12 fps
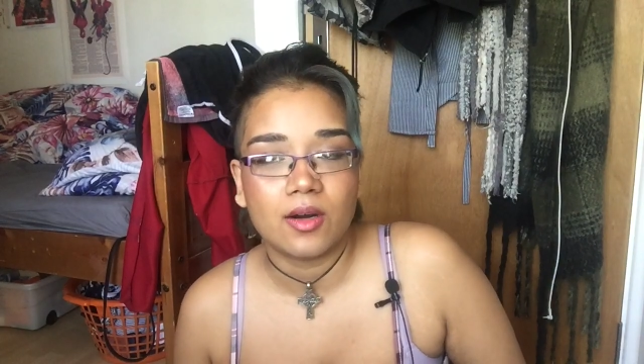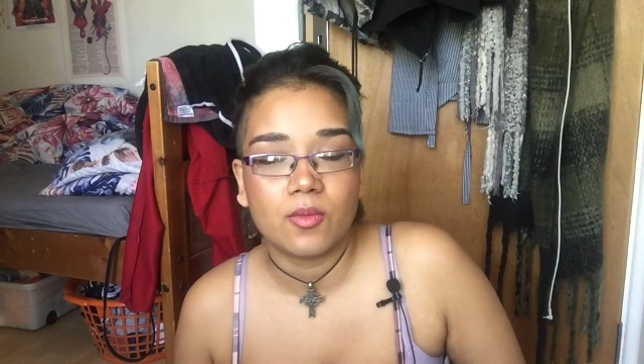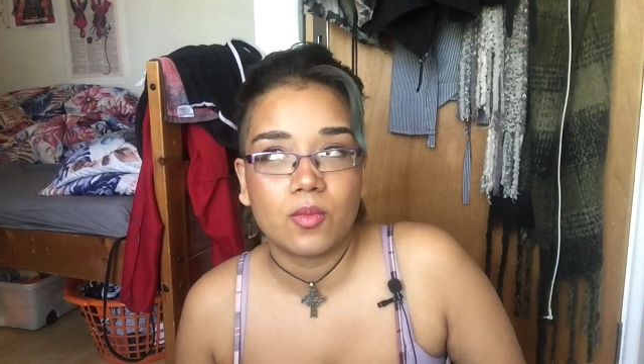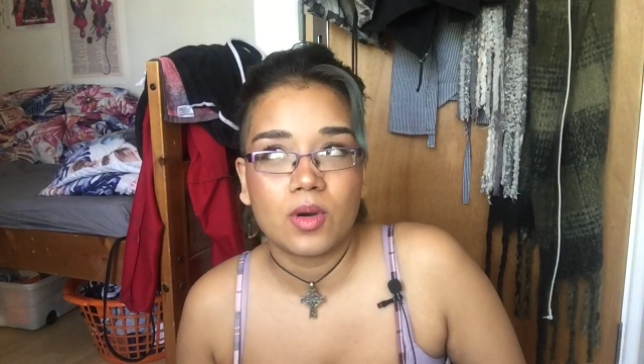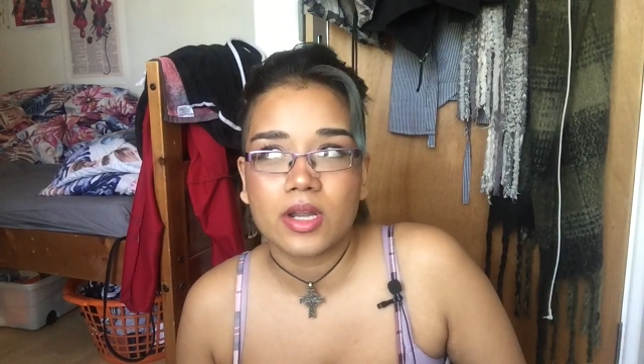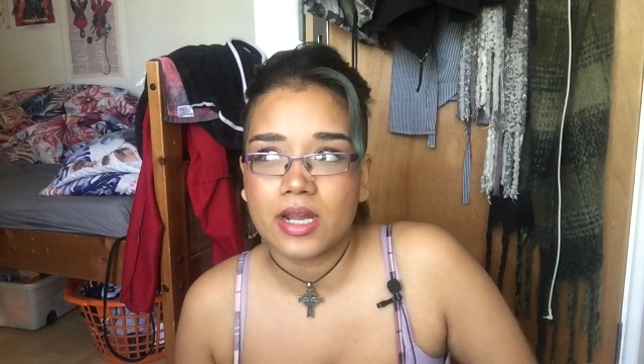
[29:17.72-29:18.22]

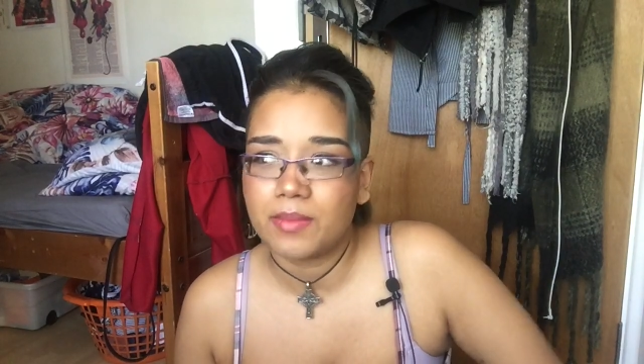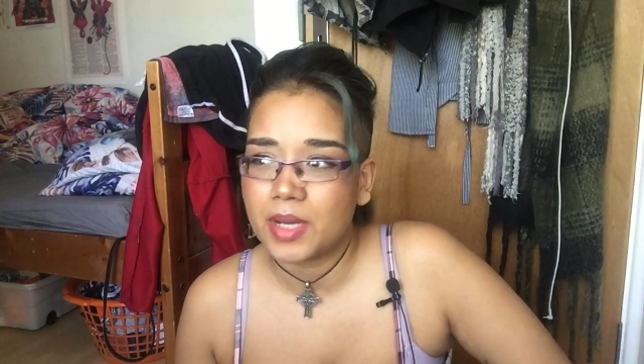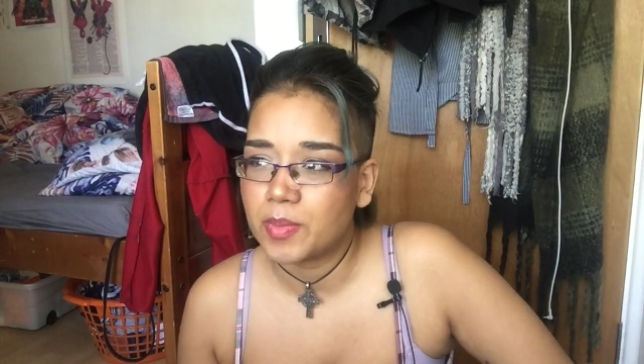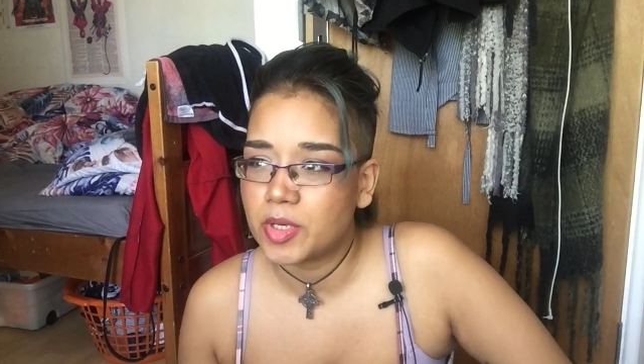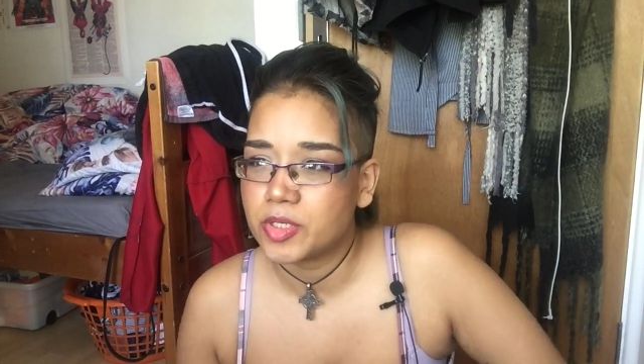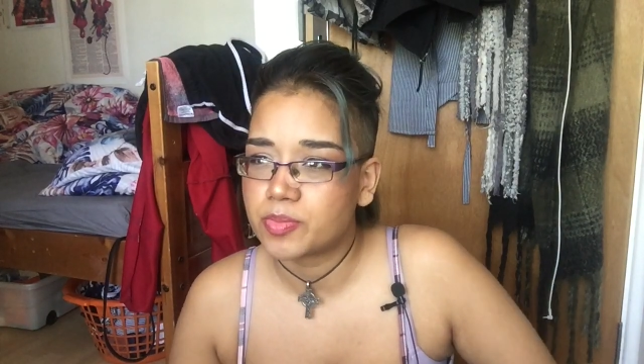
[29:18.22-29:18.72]
What am I
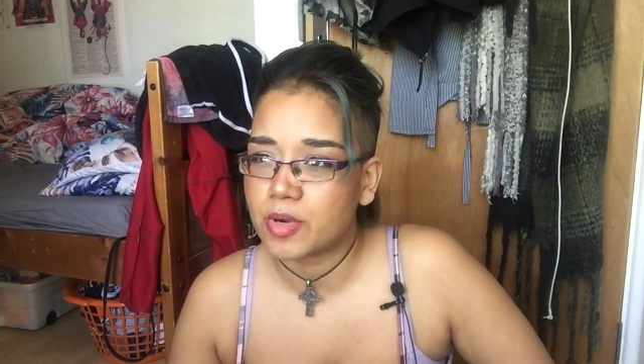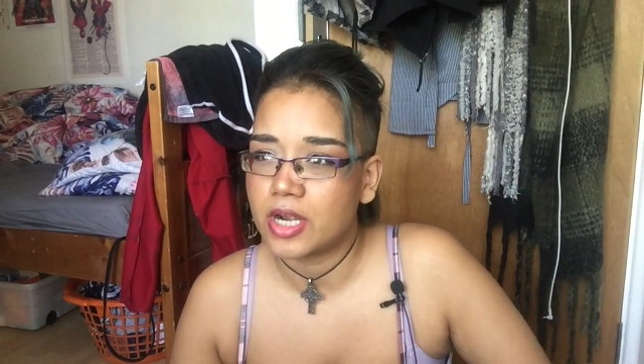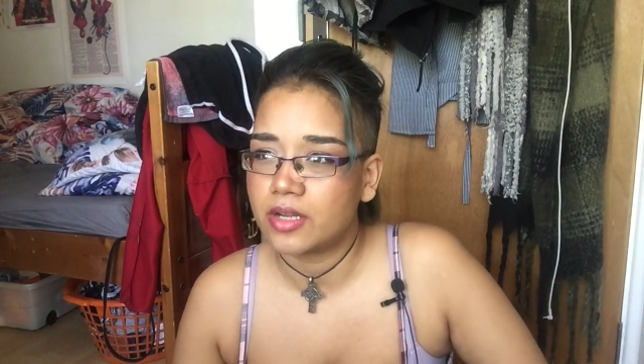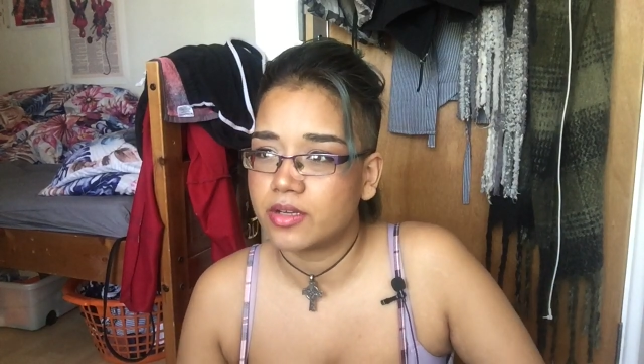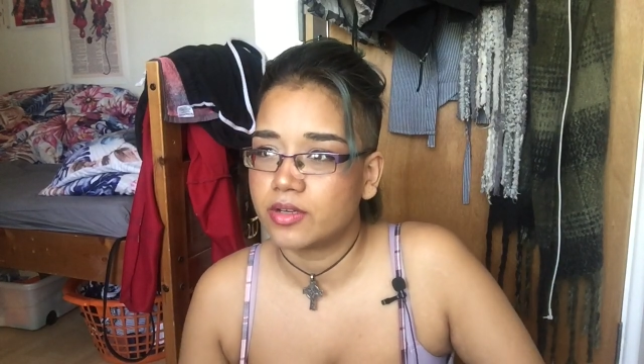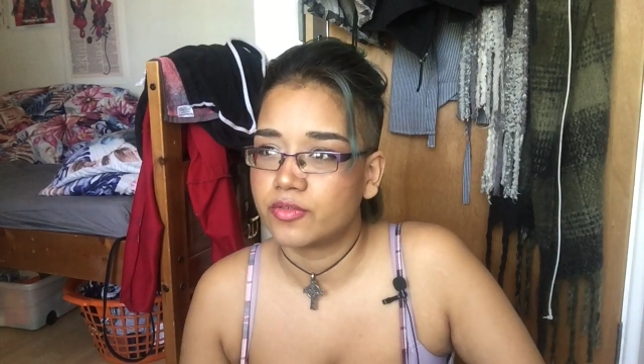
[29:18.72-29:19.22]
most
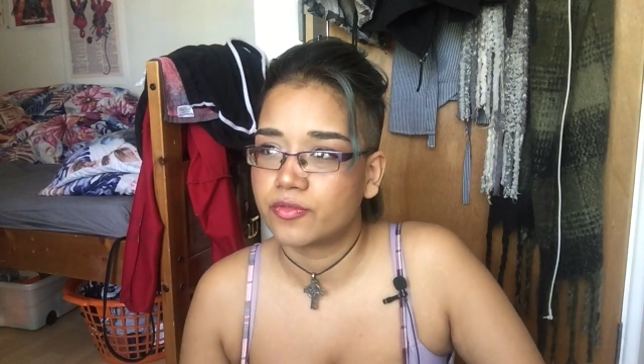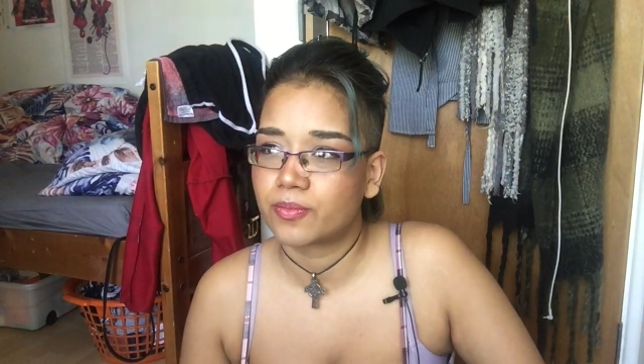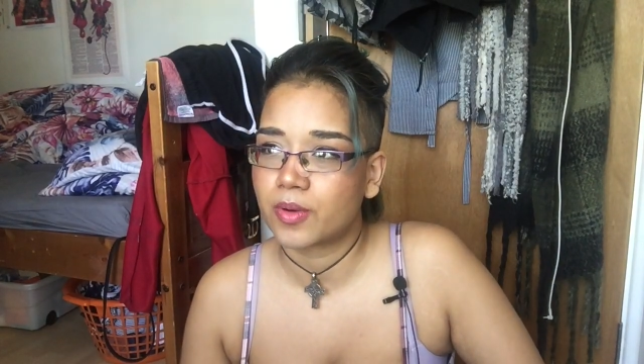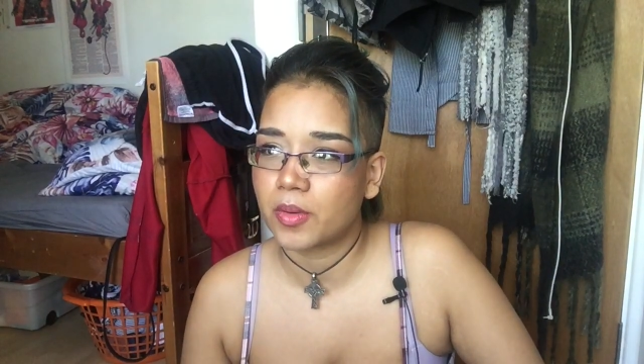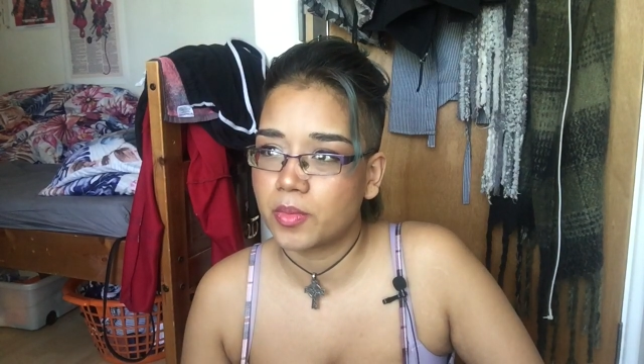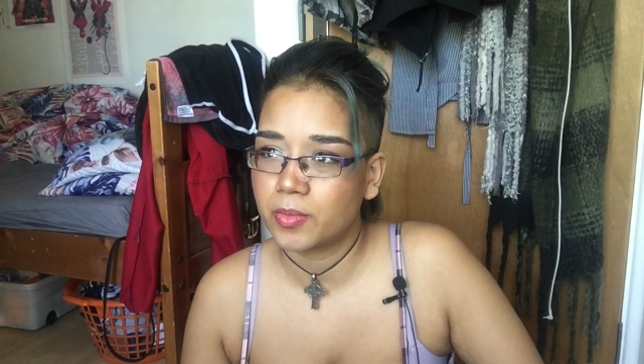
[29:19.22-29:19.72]
proud of?
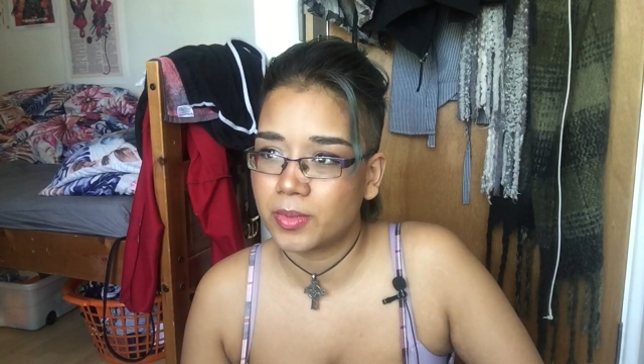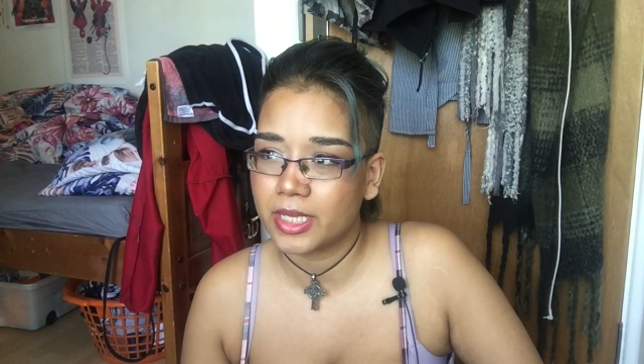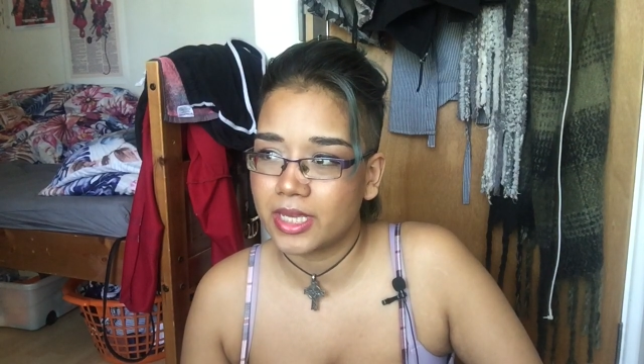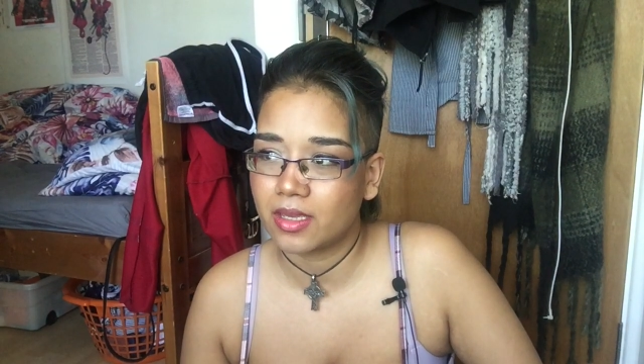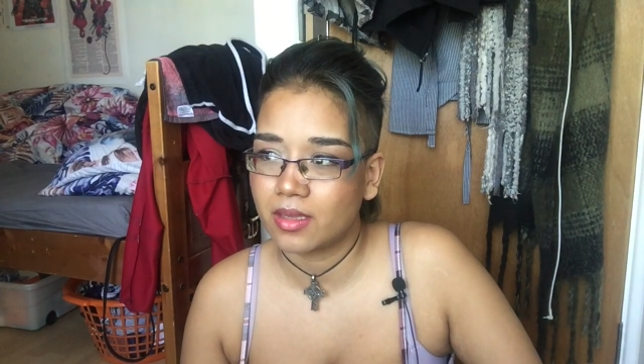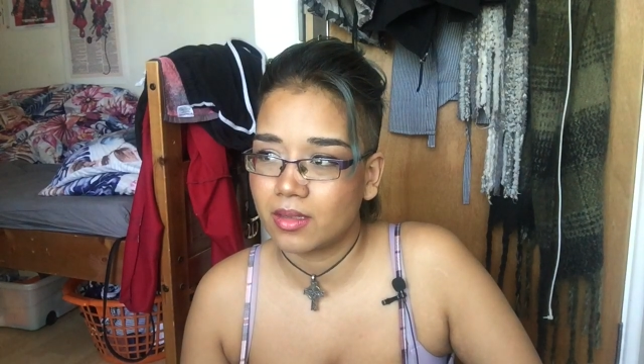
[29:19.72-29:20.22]

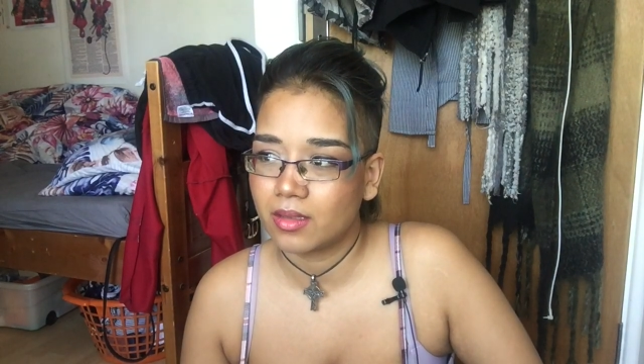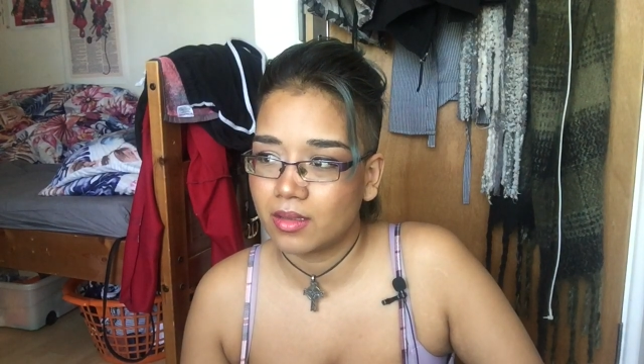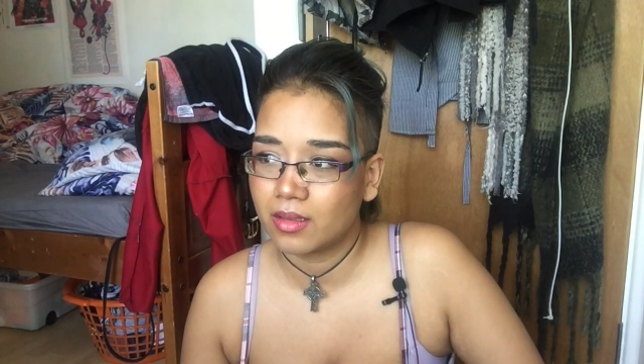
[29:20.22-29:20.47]
Probably,